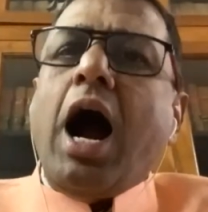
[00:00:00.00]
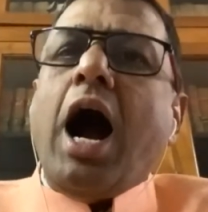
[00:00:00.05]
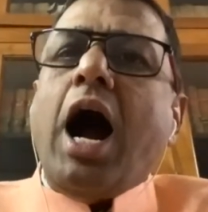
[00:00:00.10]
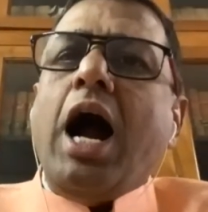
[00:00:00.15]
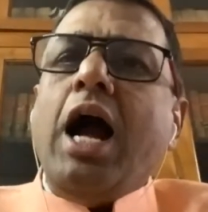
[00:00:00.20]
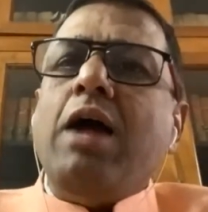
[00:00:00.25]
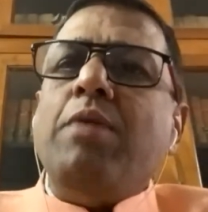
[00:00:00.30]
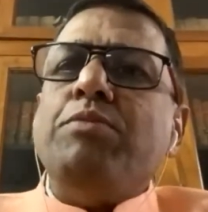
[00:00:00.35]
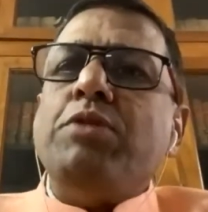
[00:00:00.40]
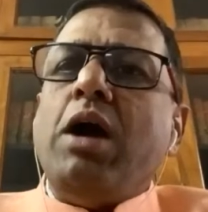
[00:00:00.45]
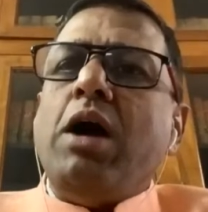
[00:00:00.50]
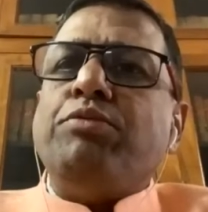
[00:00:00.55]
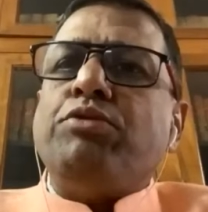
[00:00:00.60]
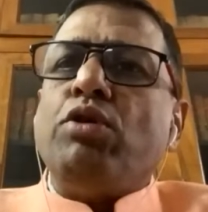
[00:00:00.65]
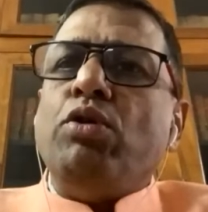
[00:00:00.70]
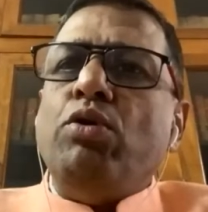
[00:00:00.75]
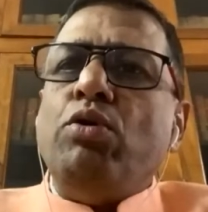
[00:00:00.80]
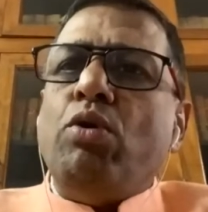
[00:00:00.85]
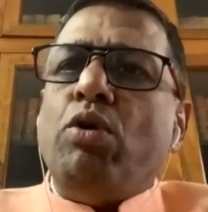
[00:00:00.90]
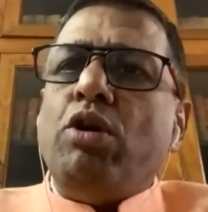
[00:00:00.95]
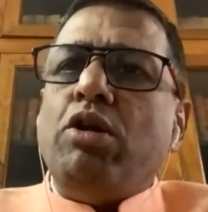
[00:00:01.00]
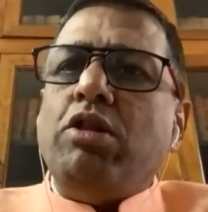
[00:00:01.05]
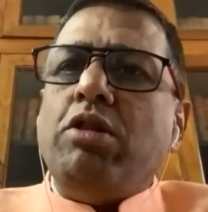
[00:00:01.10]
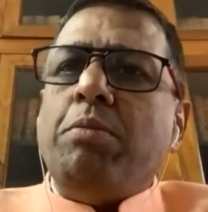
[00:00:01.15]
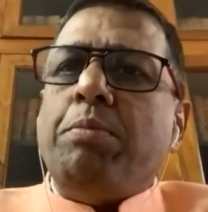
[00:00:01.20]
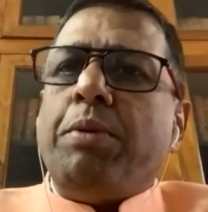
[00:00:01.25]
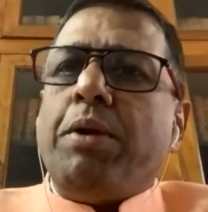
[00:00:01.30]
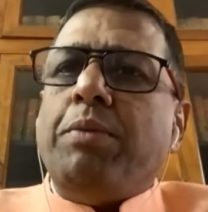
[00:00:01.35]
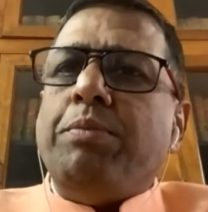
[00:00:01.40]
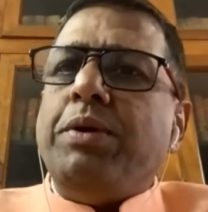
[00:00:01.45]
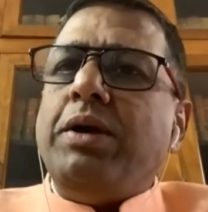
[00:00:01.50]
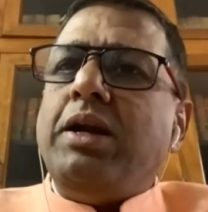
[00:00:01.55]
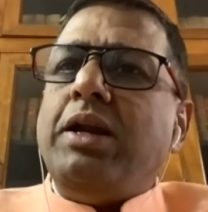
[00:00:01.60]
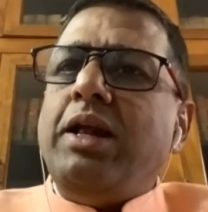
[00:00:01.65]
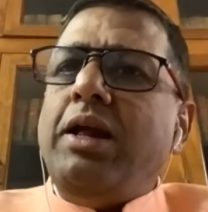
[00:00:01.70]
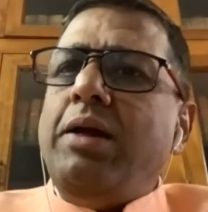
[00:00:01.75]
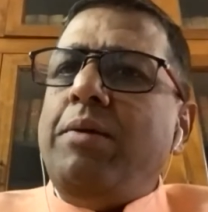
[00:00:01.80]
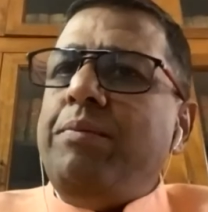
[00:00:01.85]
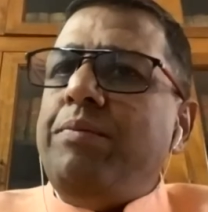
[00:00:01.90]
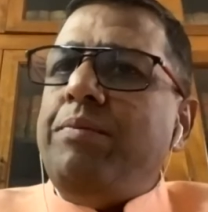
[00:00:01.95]
I am the absolute owner of the
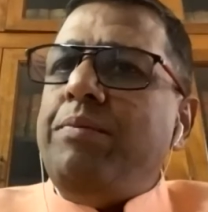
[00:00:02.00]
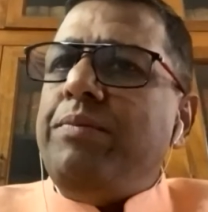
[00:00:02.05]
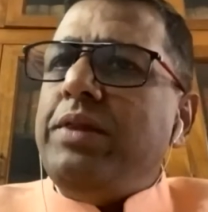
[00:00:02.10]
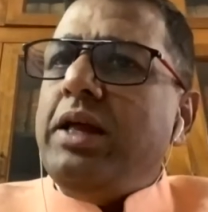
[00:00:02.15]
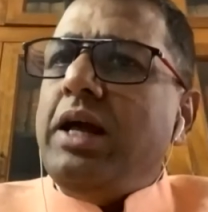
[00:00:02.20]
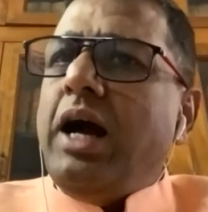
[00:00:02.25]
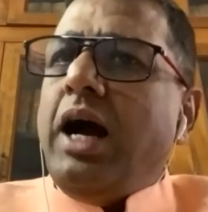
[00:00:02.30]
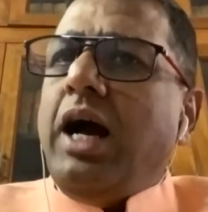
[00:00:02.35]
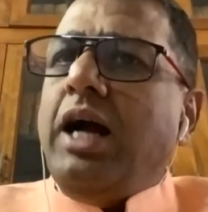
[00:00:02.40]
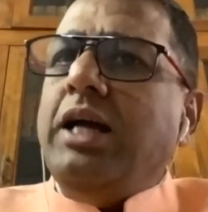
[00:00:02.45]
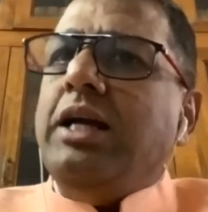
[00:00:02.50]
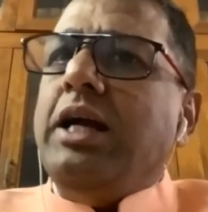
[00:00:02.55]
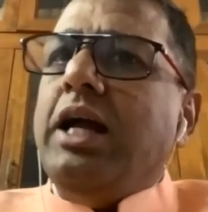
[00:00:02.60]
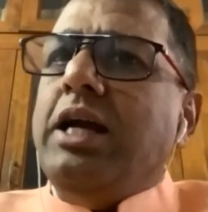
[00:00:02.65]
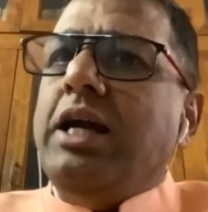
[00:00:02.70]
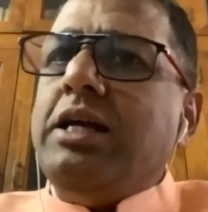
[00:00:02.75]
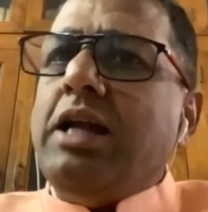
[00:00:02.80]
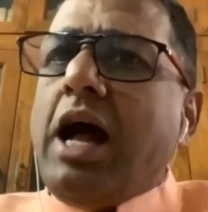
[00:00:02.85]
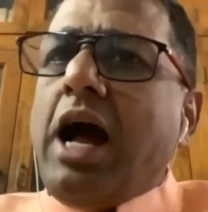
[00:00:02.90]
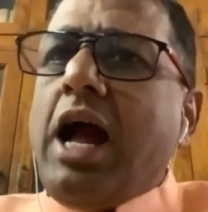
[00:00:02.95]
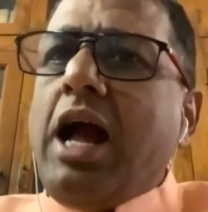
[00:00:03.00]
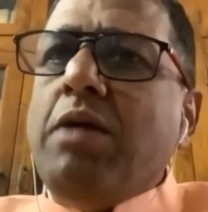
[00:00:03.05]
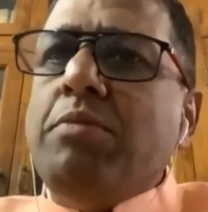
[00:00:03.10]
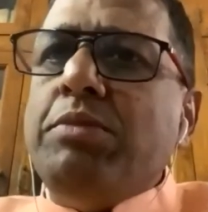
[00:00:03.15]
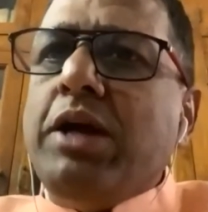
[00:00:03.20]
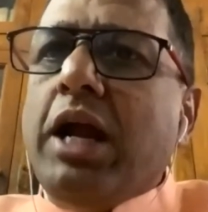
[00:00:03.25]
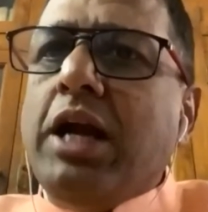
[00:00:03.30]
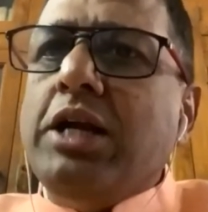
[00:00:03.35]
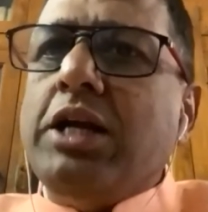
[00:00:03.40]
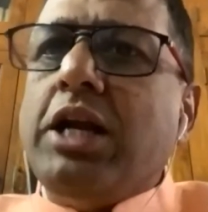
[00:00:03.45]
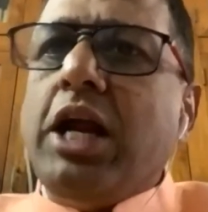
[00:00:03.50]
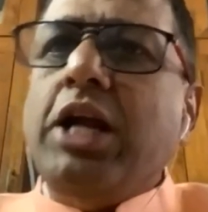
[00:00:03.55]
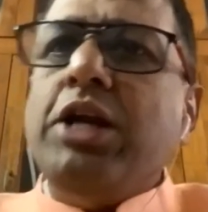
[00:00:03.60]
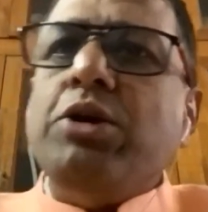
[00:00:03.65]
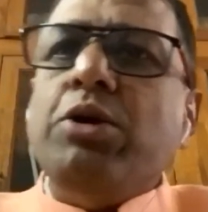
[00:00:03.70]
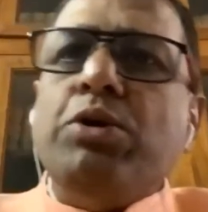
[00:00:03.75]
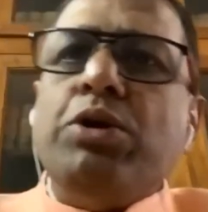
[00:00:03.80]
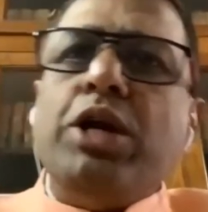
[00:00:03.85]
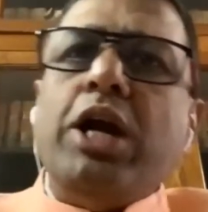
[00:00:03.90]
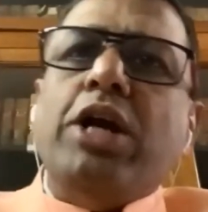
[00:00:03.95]
property. I am
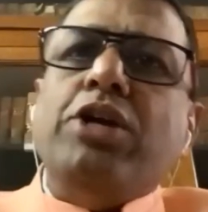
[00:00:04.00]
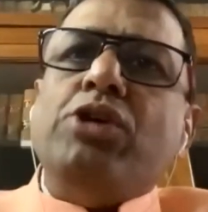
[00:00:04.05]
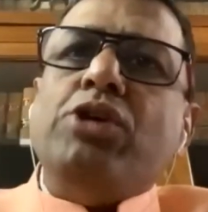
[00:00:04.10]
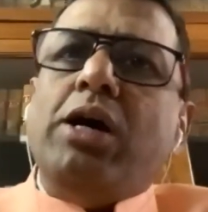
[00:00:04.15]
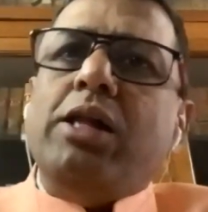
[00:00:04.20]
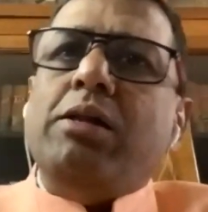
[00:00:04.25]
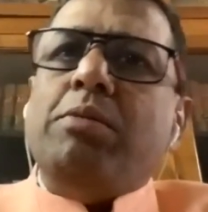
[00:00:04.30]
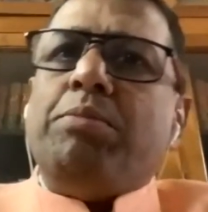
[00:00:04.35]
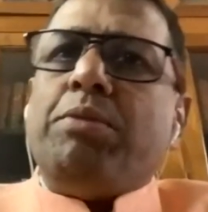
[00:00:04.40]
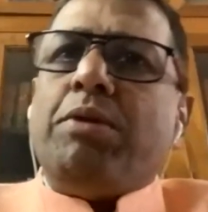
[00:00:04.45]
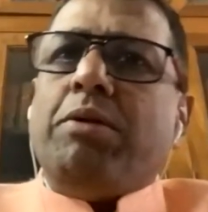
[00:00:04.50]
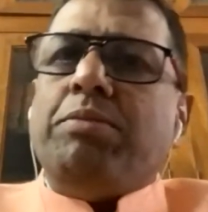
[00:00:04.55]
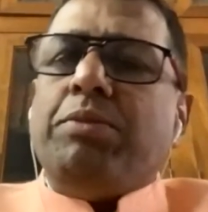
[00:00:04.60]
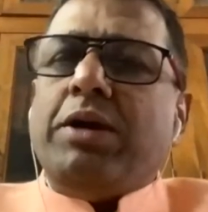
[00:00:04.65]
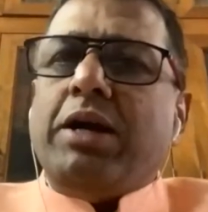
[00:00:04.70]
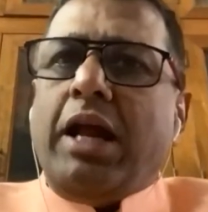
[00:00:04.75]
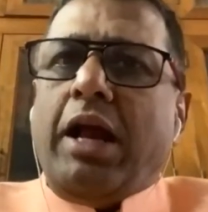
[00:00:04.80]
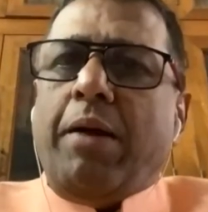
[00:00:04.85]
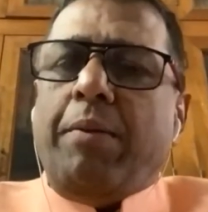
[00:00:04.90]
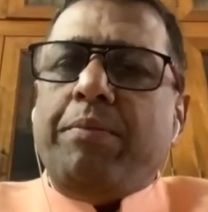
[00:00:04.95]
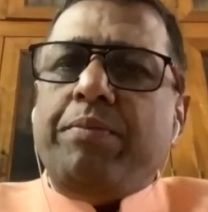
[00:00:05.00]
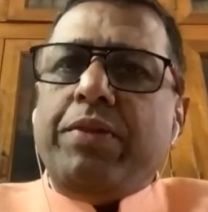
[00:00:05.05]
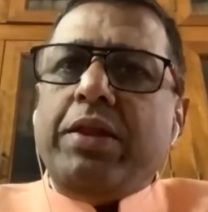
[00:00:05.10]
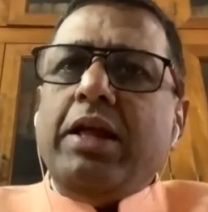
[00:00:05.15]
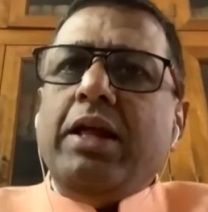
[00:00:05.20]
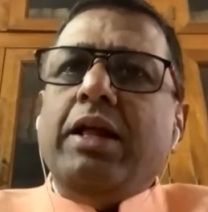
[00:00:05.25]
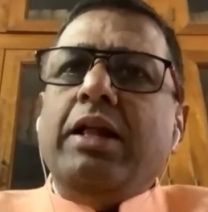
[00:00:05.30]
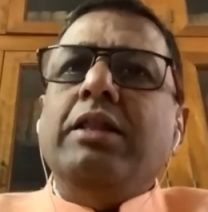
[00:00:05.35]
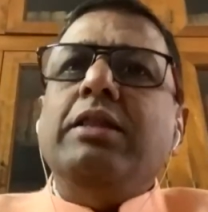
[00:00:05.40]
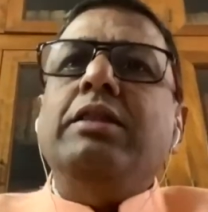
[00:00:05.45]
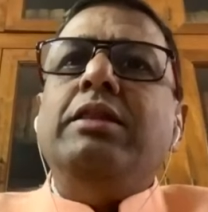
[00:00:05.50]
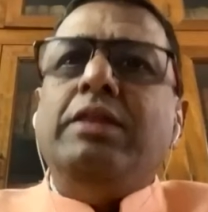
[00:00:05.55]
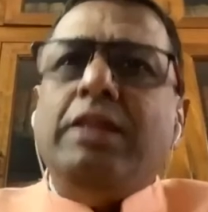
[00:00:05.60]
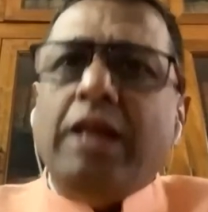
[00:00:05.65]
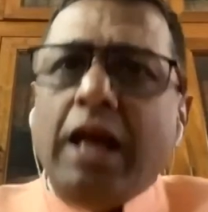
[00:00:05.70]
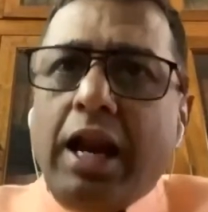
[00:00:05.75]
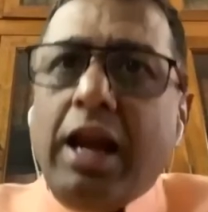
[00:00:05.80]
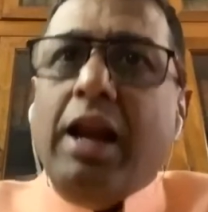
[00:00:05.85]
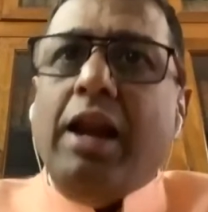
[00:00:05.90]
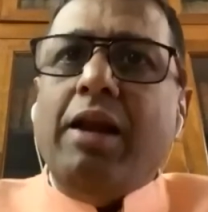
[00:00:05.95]
entitled to enjoy the property.
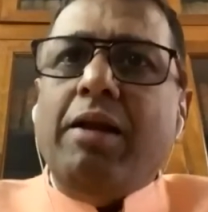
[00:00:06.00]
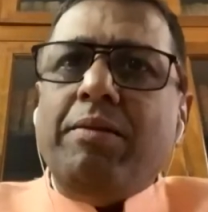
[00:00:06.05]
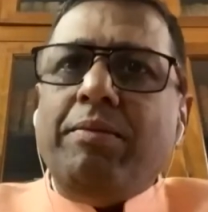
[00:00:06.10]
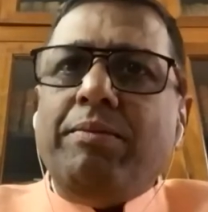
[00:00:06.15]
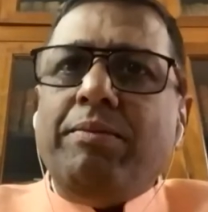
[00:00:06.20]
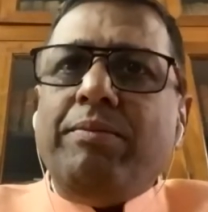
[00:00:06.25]
Then,